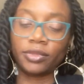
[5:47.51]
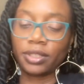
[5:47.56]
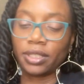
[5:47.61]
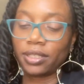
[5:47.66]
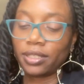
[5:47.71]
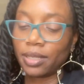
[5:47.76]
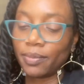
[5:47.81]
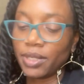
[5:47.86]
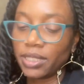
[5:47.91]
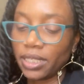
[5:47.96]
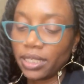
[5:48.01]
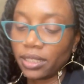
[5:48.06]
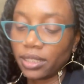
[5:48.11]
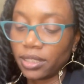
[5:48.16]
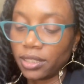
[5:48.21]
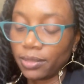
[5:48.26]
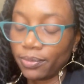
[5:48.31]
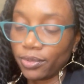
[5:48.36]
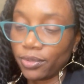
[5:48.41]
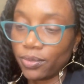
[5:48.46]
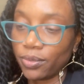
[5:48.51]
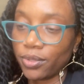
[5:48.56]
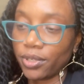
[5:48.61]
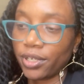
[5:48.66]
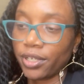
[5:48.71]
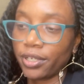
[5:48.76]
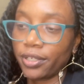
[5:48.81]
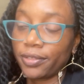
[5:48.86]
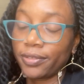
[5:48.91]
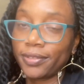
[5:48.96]
Let me take a sip of
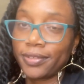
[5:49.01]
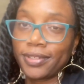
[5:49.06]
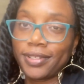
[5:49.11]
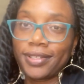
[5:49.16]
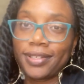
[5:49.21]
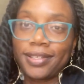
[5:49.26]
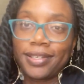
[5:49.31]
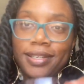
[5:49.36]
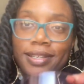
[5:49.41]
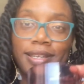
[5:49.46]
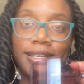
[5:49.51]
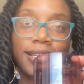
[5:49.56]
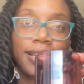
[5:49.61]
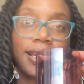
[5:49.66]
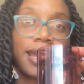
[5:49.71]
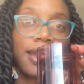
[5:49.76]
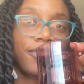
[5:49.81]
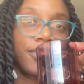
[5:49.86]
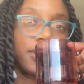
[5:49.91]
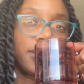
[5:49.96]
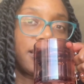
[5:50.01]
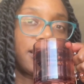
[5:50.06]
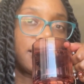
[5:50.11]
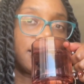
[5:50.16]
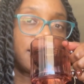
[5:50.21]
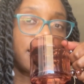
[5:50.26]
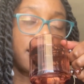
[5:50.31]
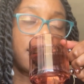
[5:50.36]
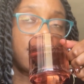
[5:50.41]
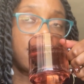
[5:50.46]
water. Got really
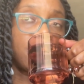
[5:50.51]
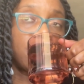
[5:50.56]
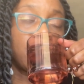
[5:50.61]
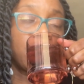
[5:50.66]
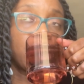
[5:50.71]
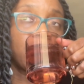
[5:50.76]
excited.